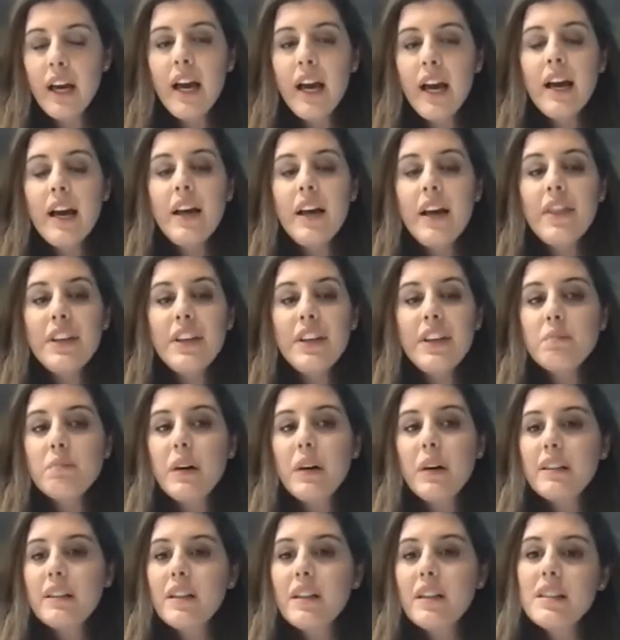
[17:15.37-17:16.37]
This
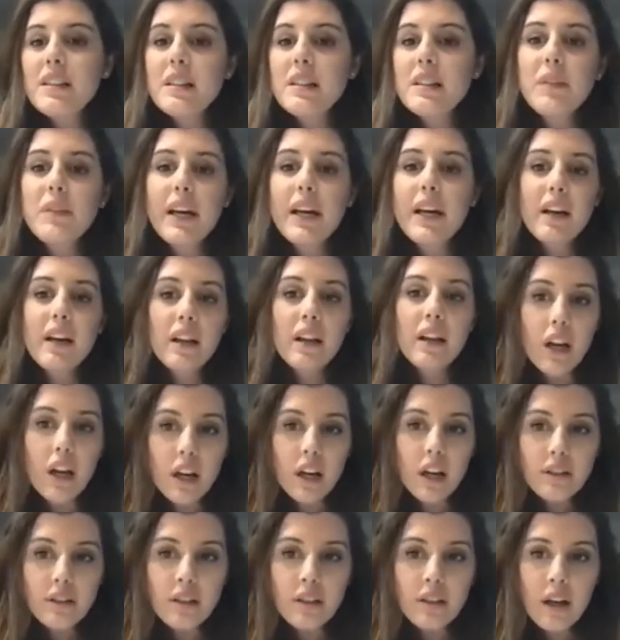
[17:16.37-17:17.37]
might not seem like a
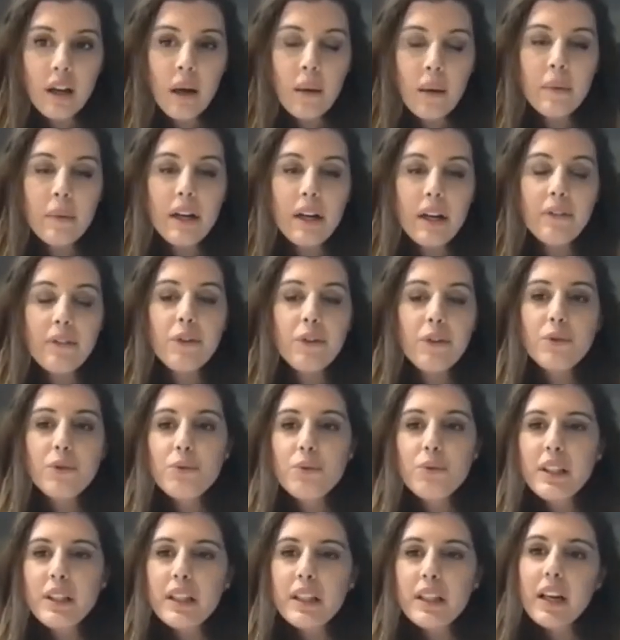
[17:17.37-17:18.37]
lot, but if you're
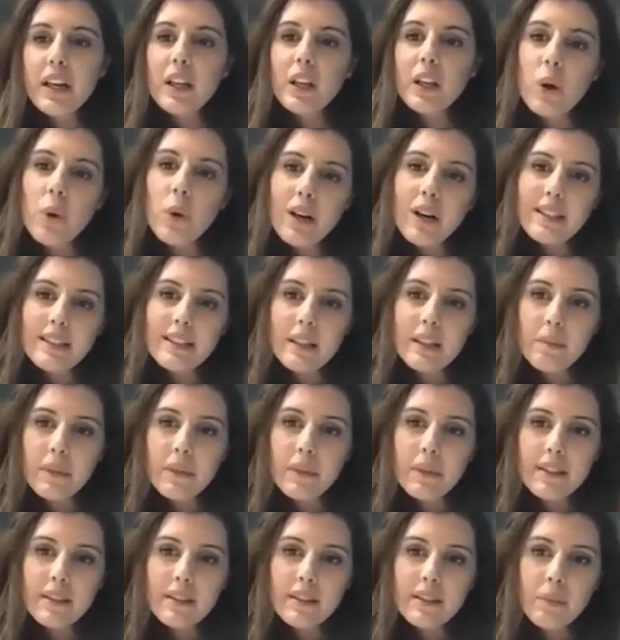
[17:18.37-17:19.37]
treating a low
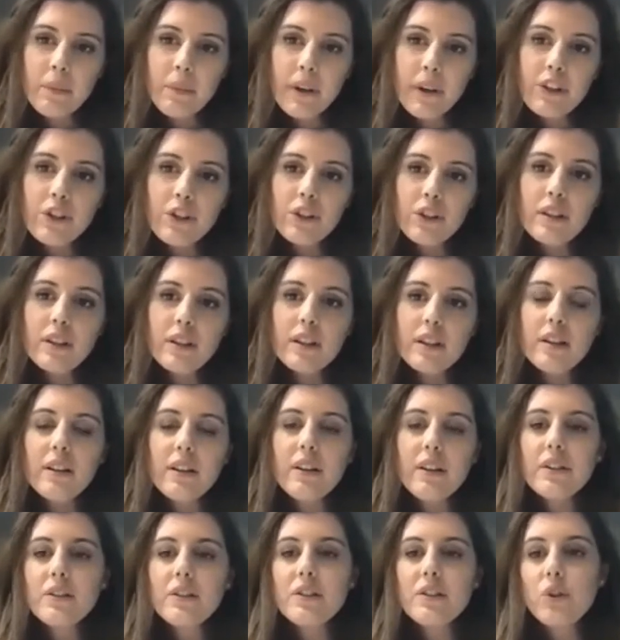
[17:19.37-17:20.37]
astigmatism patient and
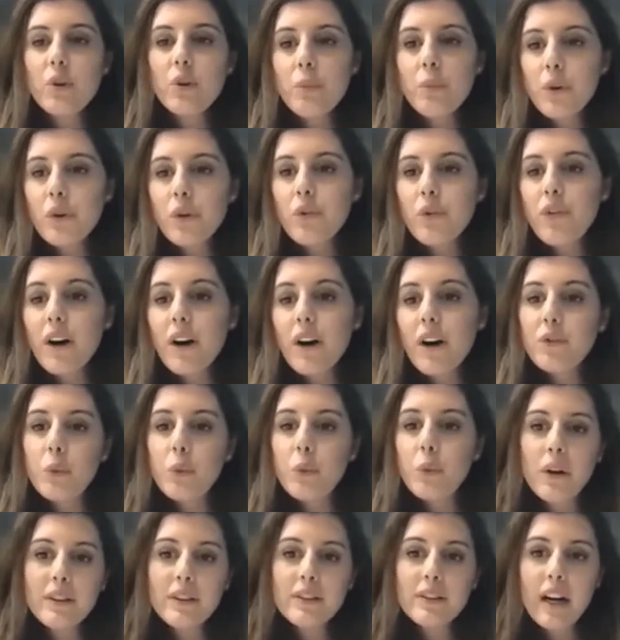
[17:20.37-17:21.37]
the 0.5 to
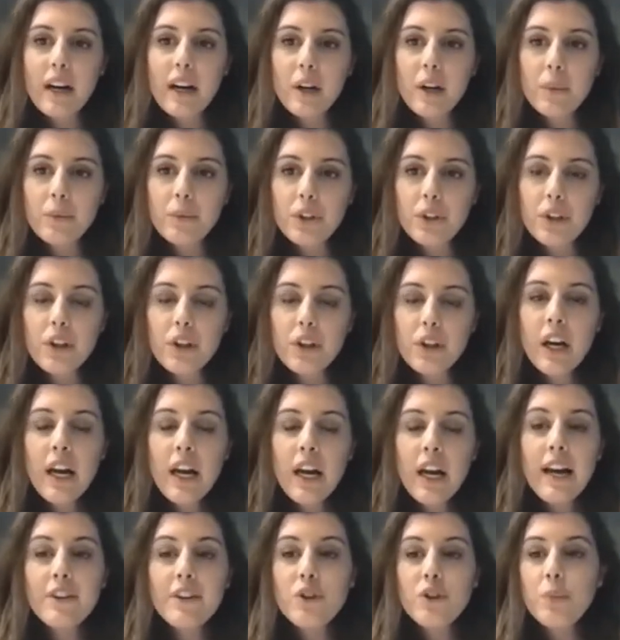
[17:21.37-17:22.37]
1 diopter,
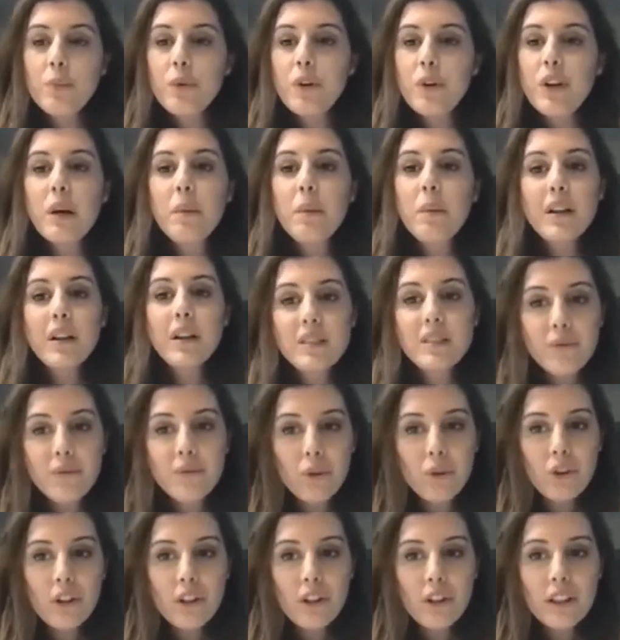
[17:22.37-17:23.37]
and you're putting a
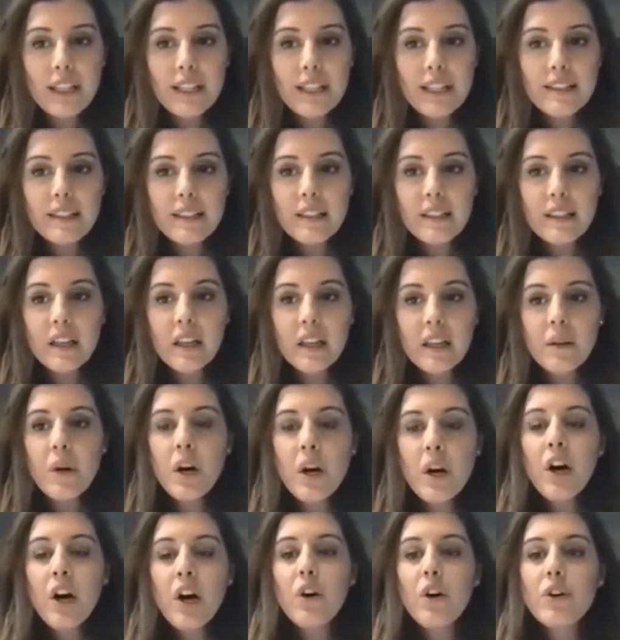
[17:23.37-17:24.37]
multifocal lens in him
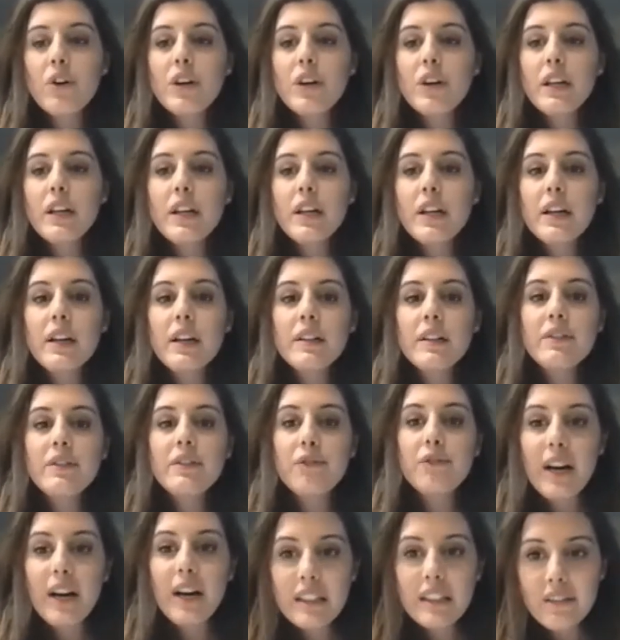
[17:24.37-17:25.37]
or a
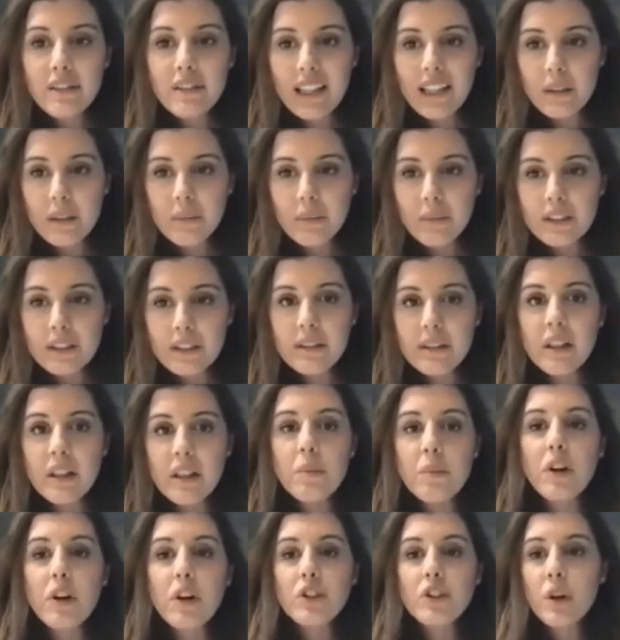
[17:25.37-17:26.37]
diffractive element in him
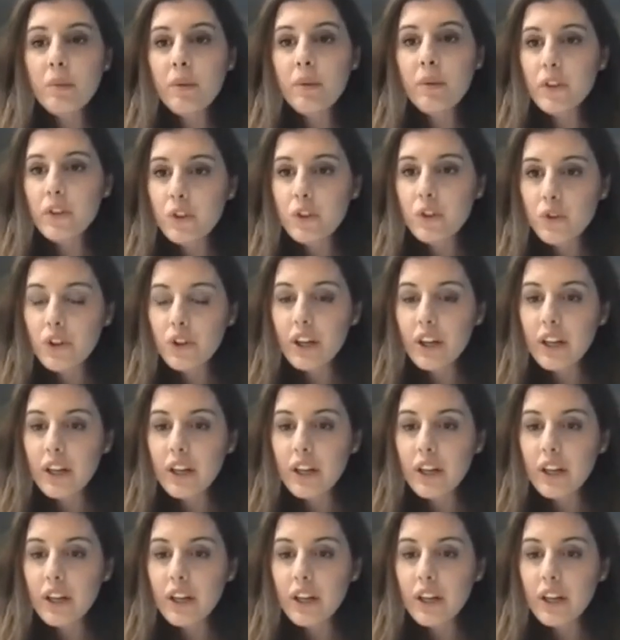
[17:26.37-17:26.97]
on top of a toric